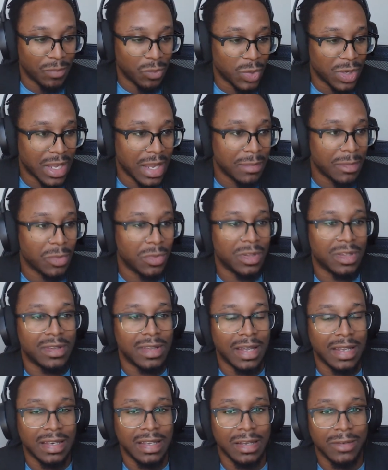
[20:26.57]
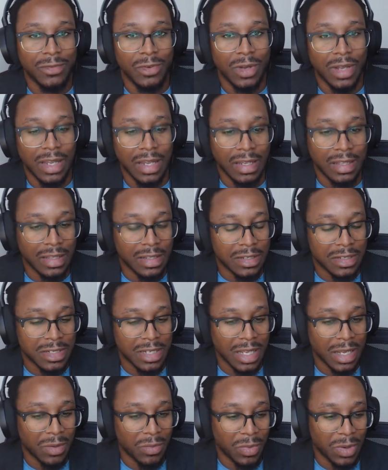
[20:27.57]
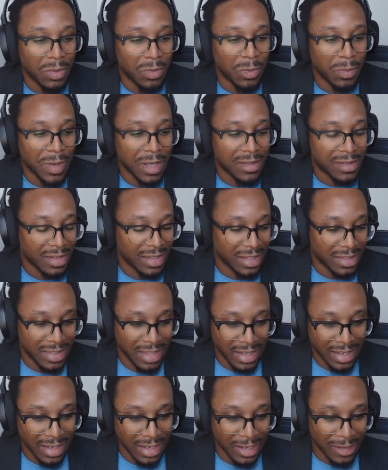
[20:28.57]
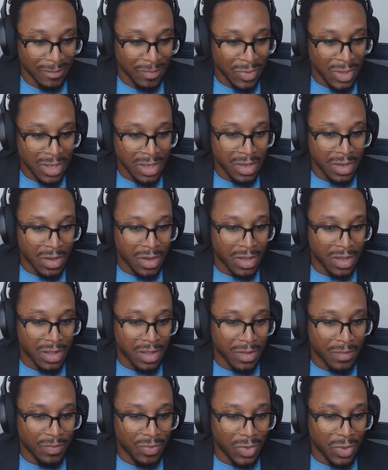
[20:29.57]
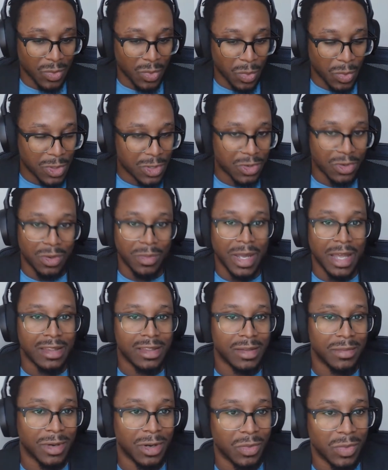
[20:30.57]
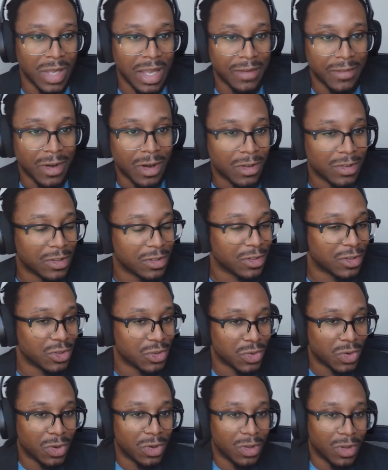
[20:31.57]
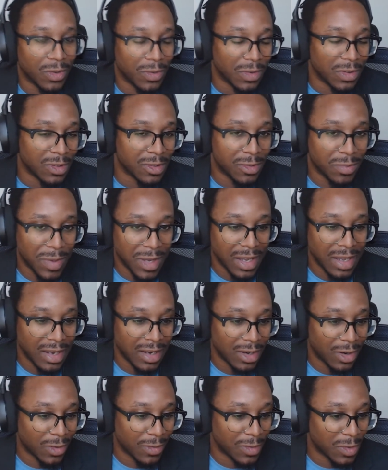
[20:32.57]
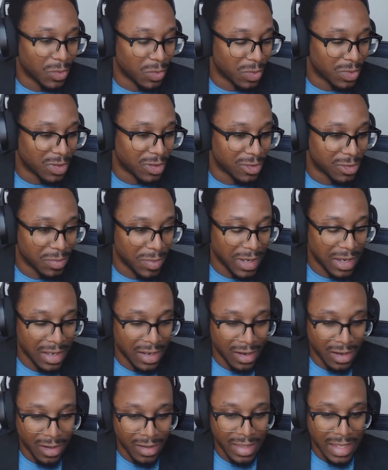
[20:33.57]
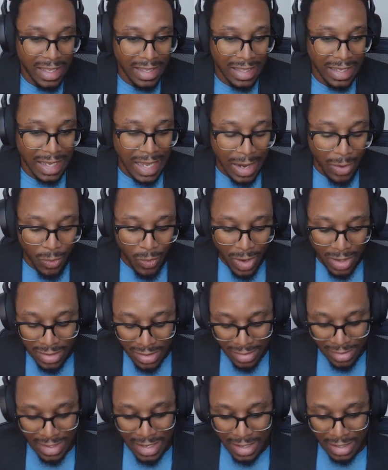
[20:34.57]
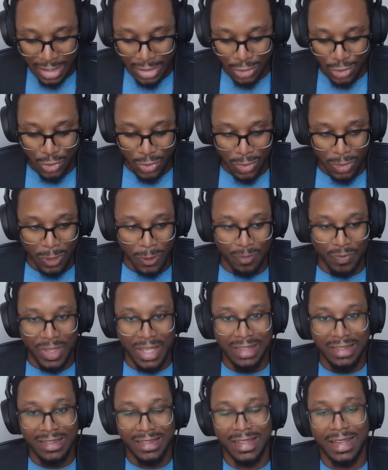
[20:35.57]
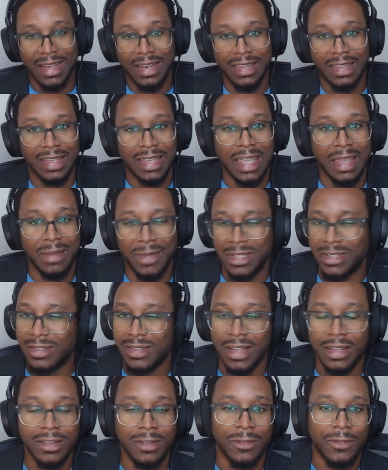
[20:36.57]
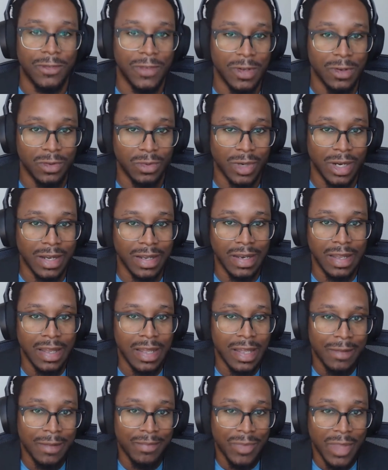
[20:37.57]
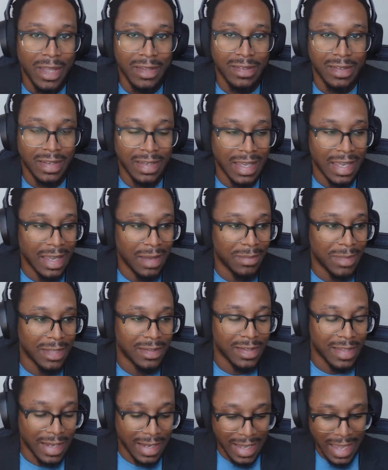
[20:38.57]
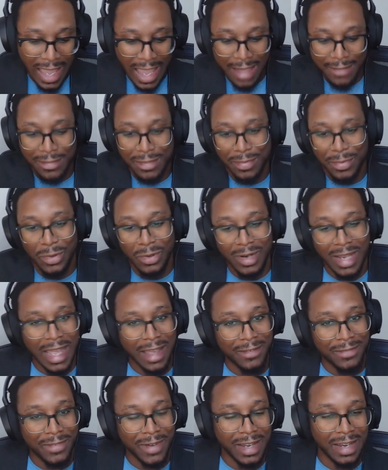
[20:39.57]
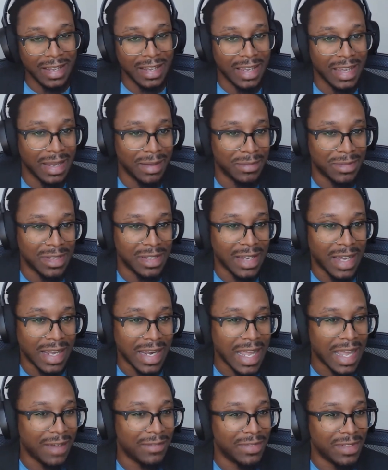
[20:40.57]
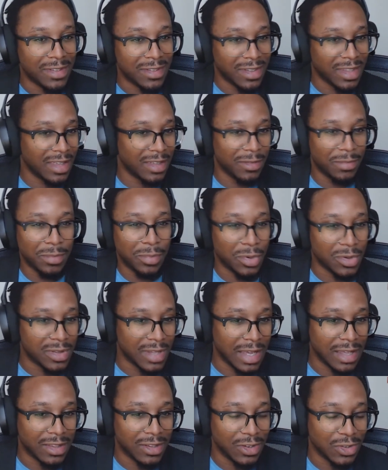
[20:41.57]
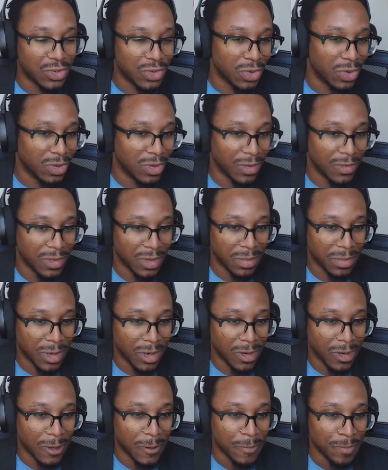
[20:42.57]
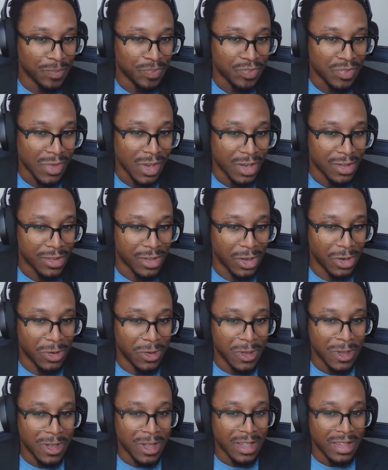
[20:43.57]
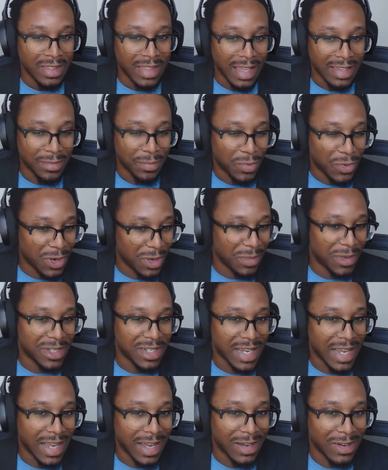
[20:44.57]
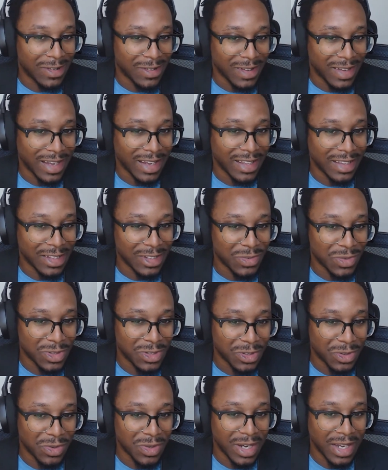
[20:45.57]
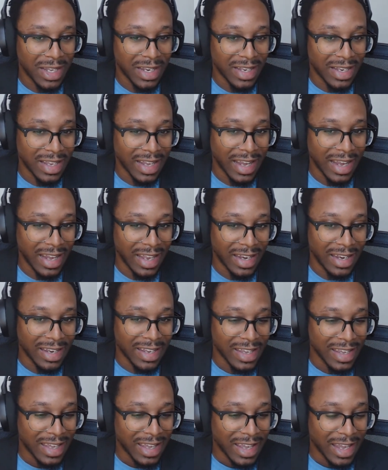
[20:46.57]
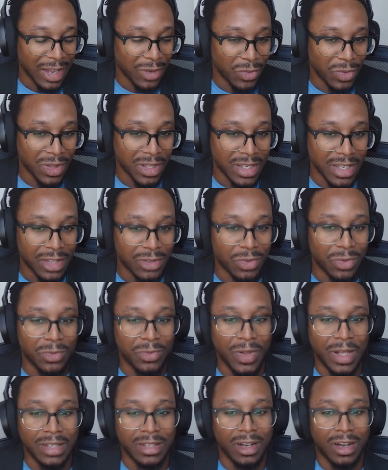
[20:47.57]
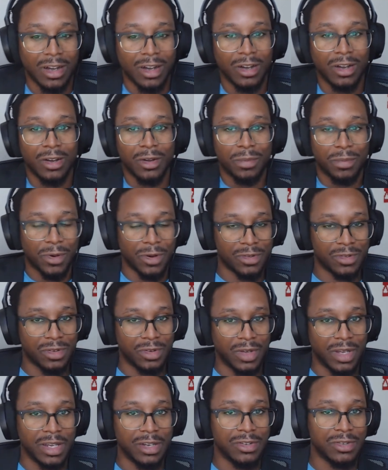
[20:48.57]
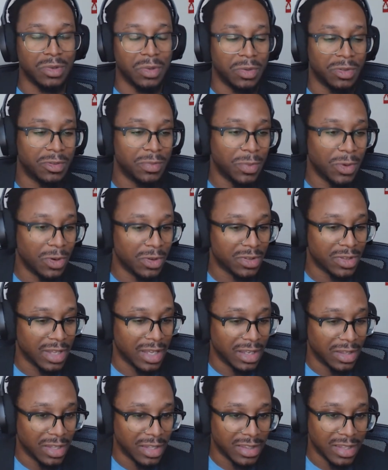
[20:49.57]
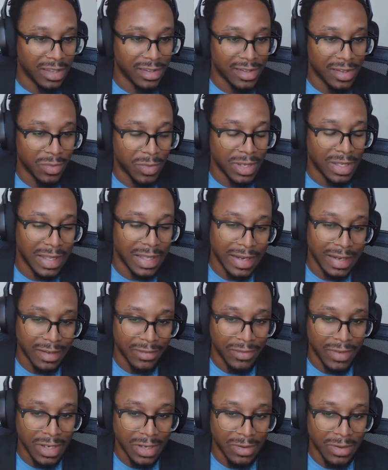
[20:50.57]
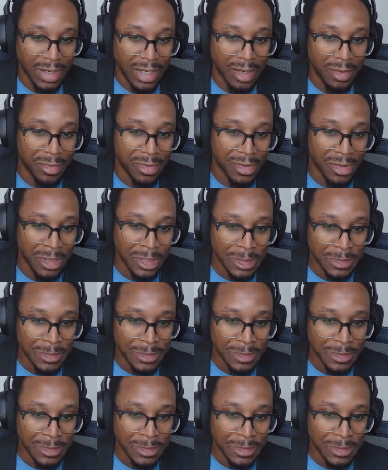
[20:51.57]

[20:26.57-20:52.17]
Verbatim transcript: We came up with this idea for English, and we were basically thinking when we shoot a basketball, we have all this control over the spin and over the, the speed and all that. Like, I want this kind of control inside of the game. It just doesn't feel right as a game that's like a half sport, half fighting game to not have this precise control over the ball. So that's pretty much how English was created. And it really does reflect our personal history with sports and the things that we like in video games.